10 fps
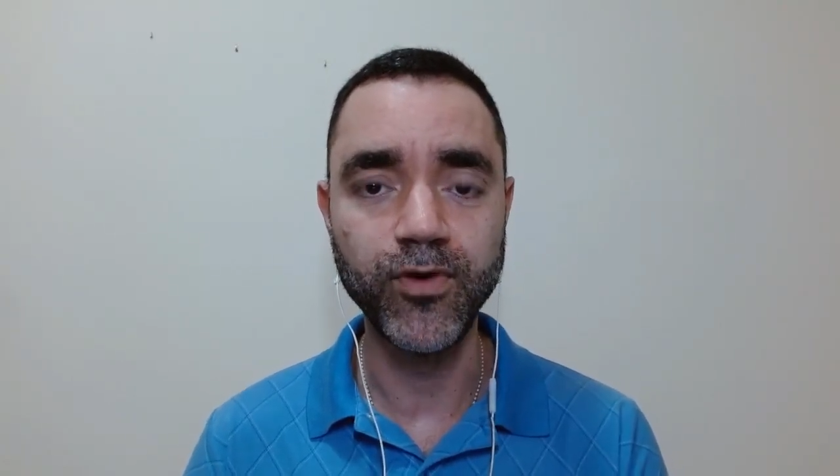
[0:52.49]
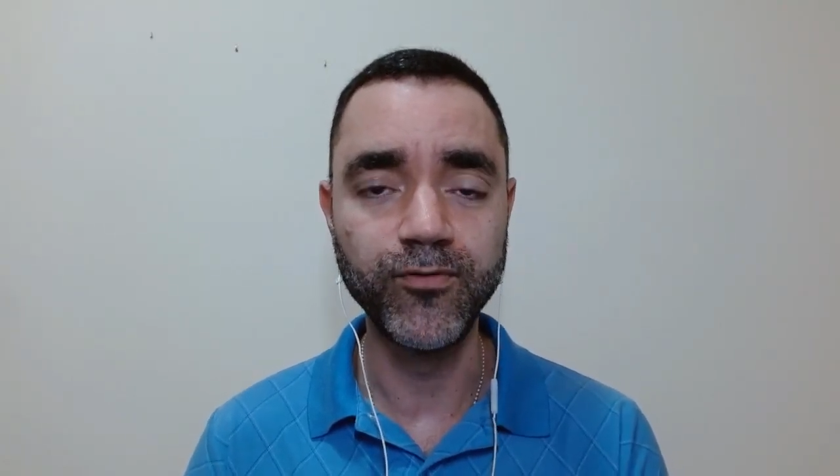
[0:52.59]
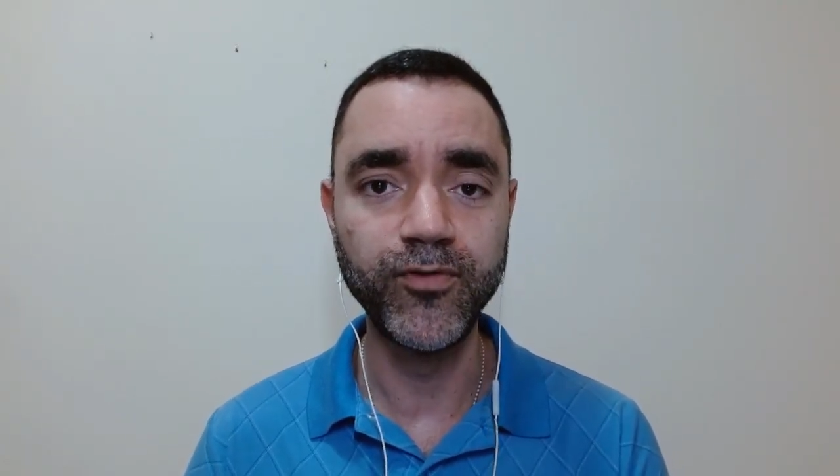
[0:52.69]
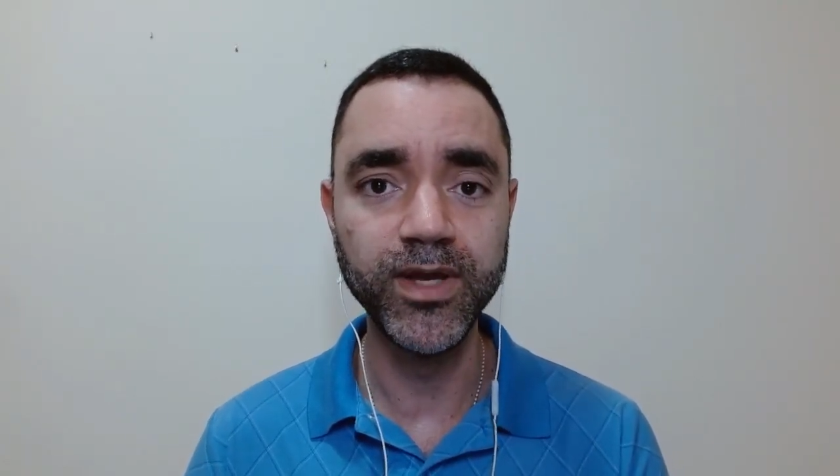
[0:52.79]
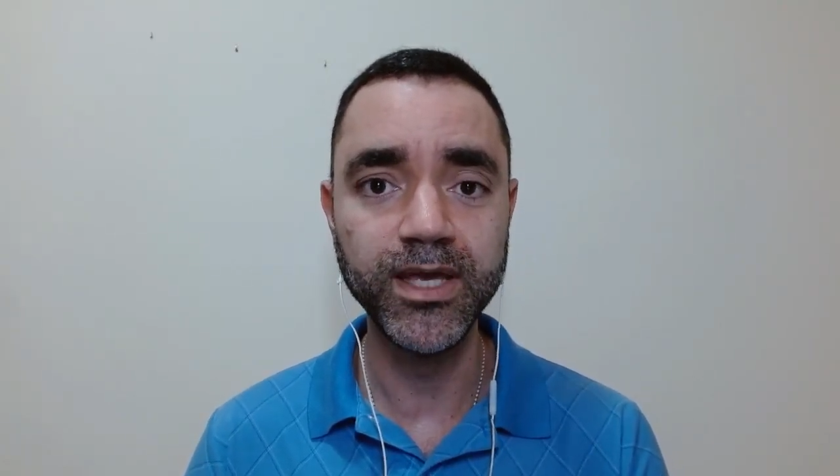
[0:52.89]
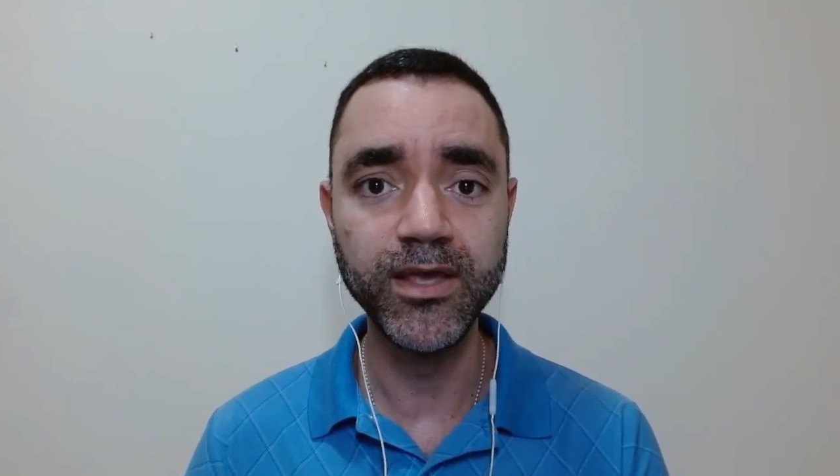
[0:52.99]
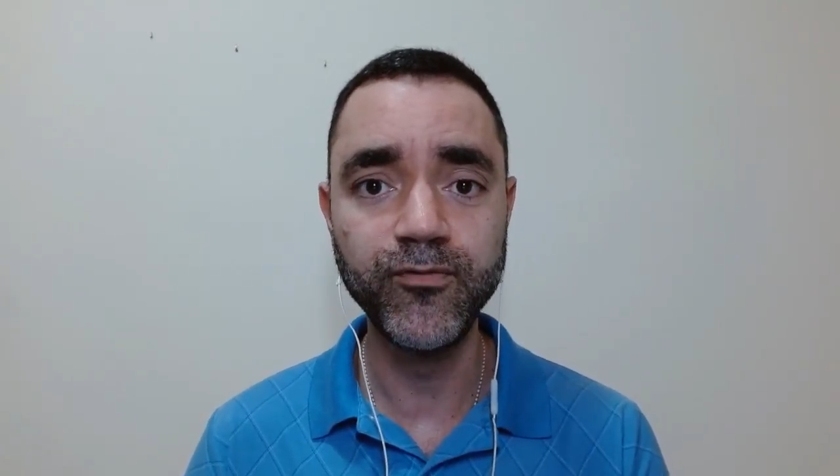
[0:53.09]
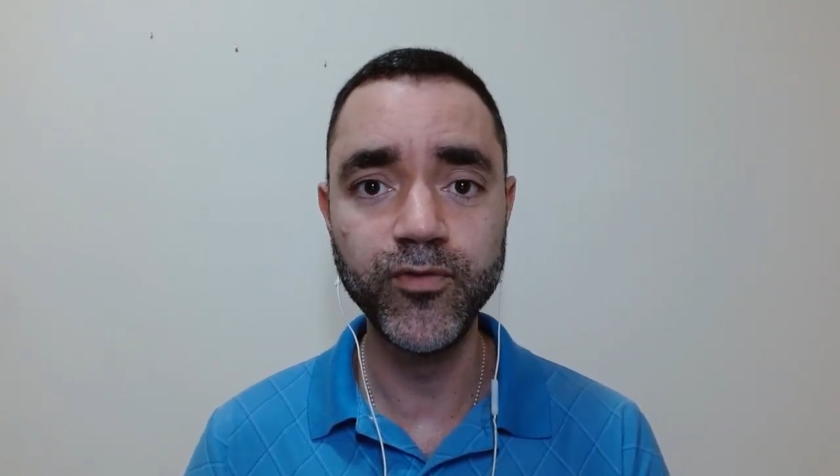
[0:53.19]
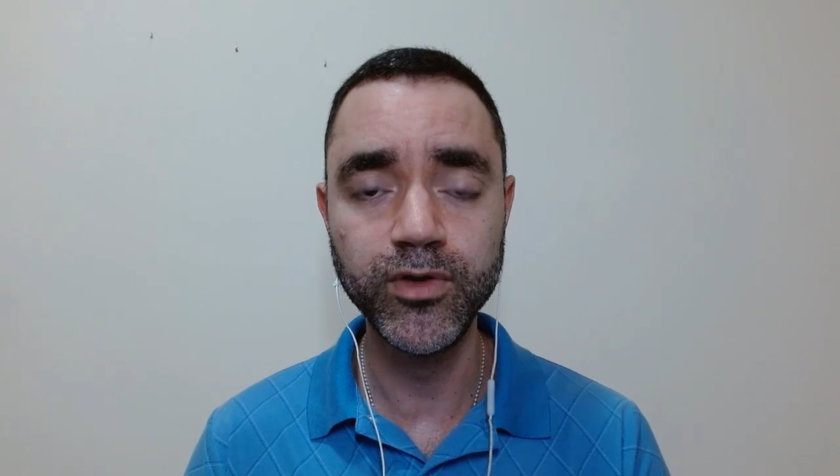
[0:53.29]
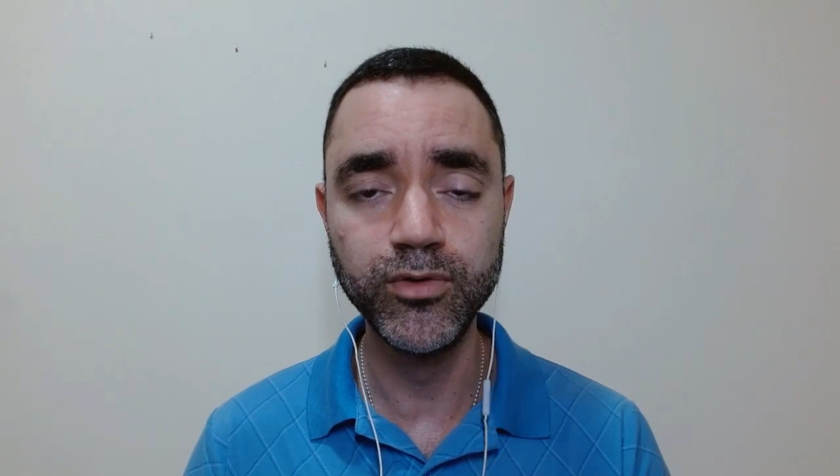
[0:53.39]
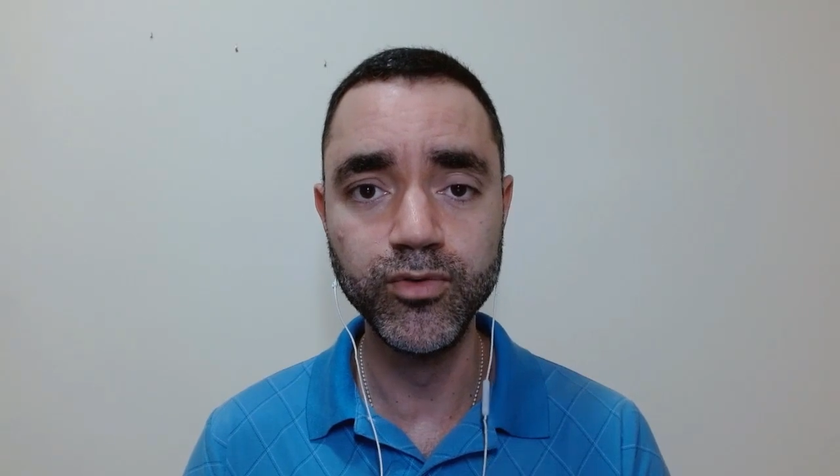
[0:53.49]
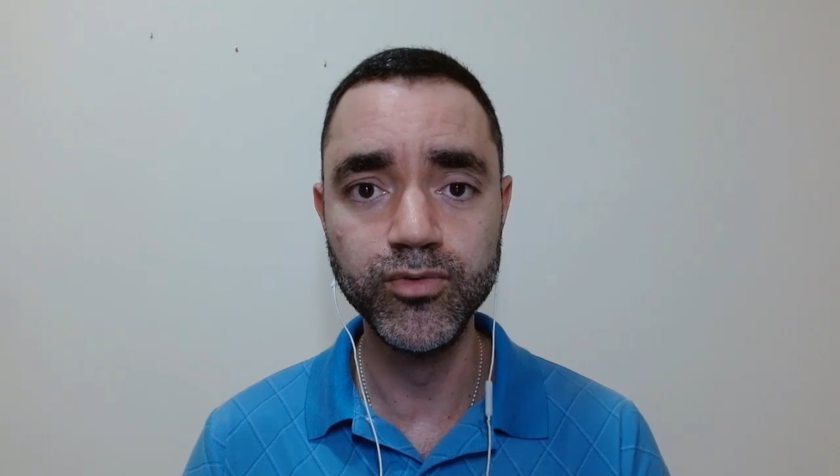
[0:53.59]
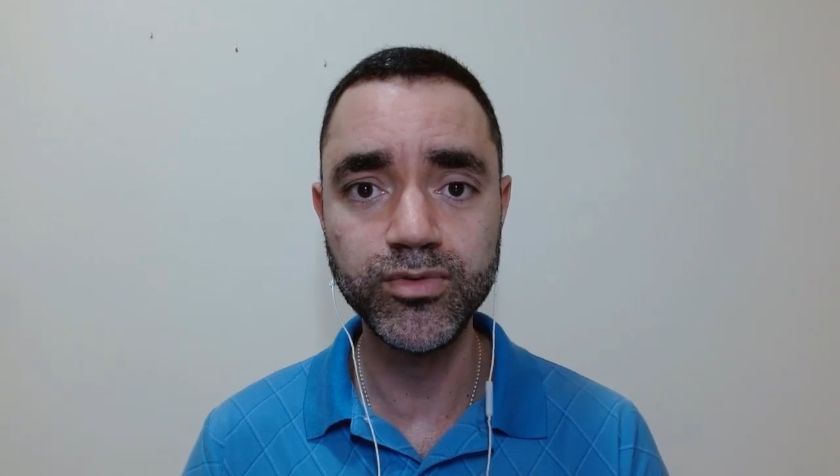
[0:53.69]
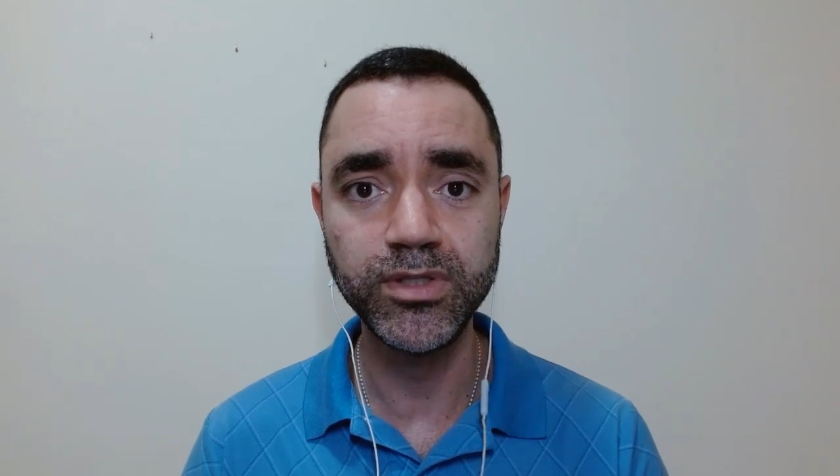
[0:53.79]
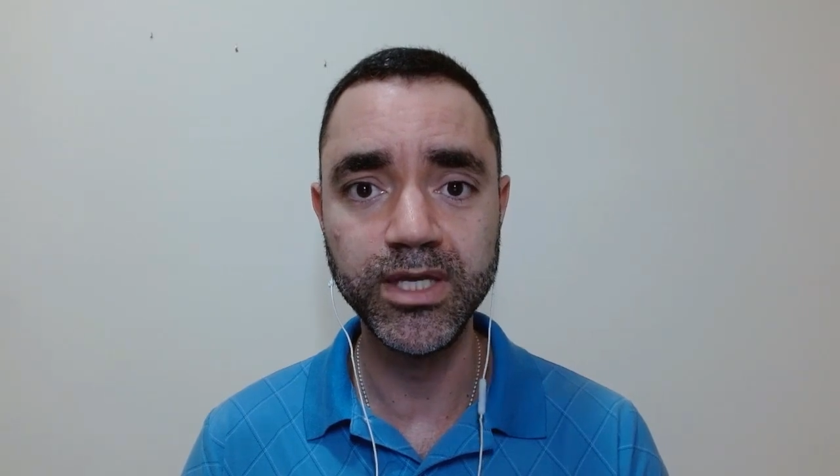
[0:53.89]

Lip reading: for free if you use